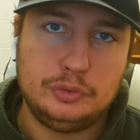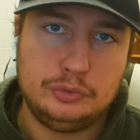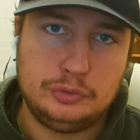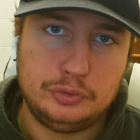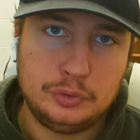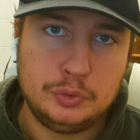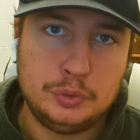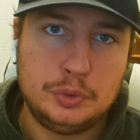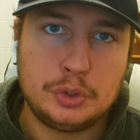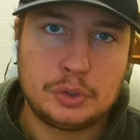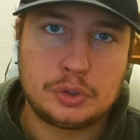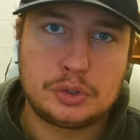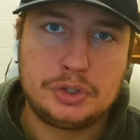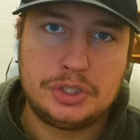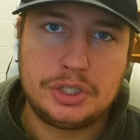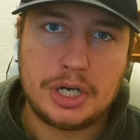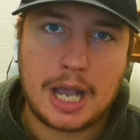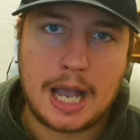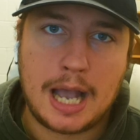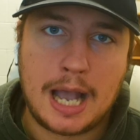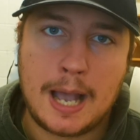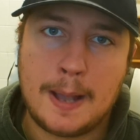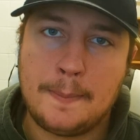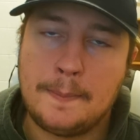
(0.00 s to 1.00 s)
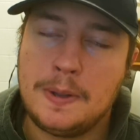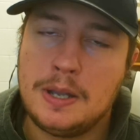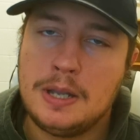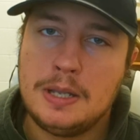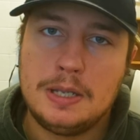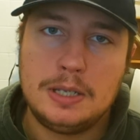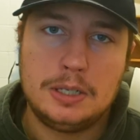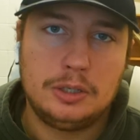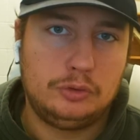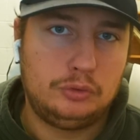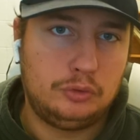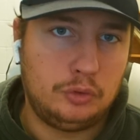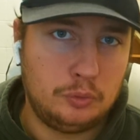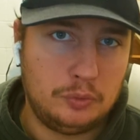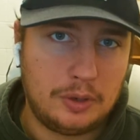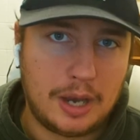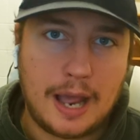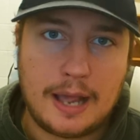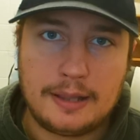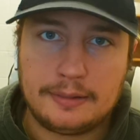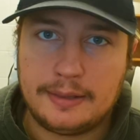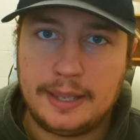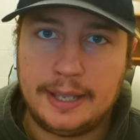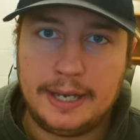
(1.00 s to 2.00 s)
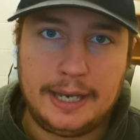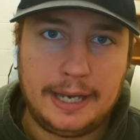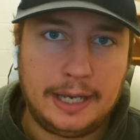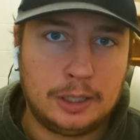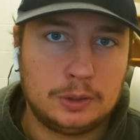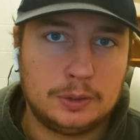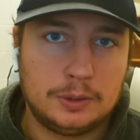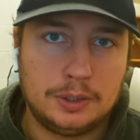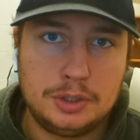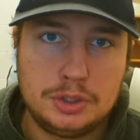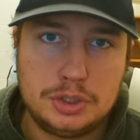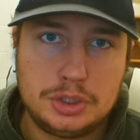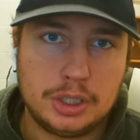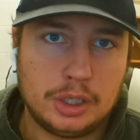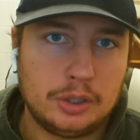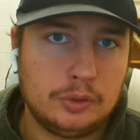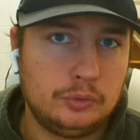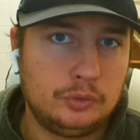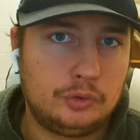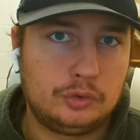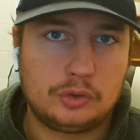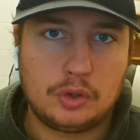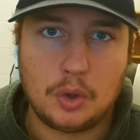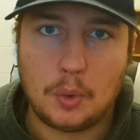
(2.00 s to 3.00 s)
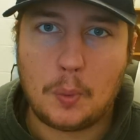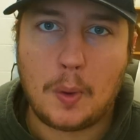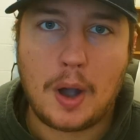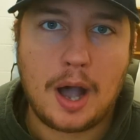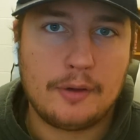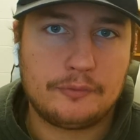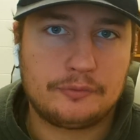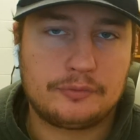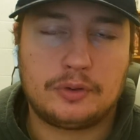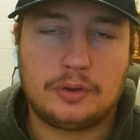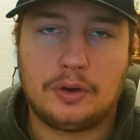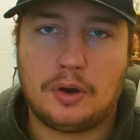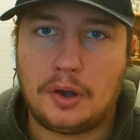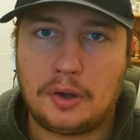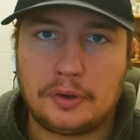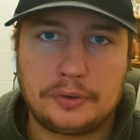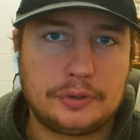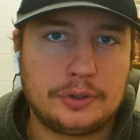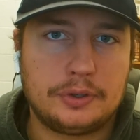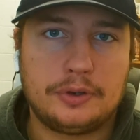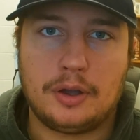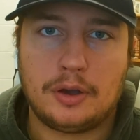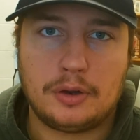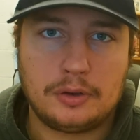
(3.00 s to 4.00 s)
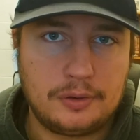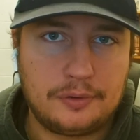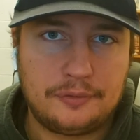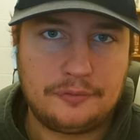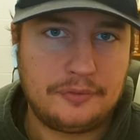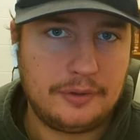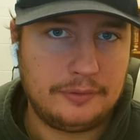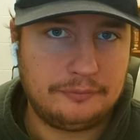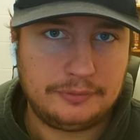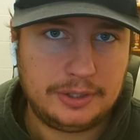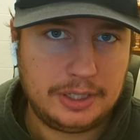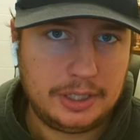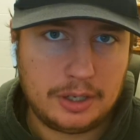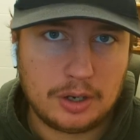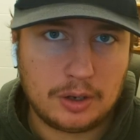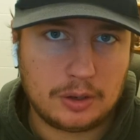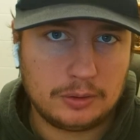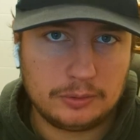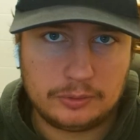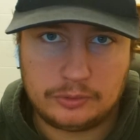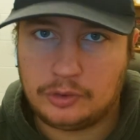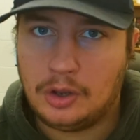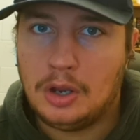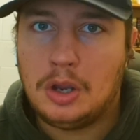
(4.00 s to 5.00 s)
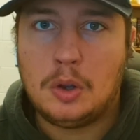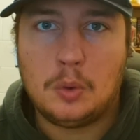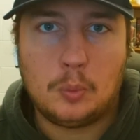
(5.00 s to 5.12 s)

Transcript: Do your job. Do not let Aaron Jones go off for 100, 150 yards.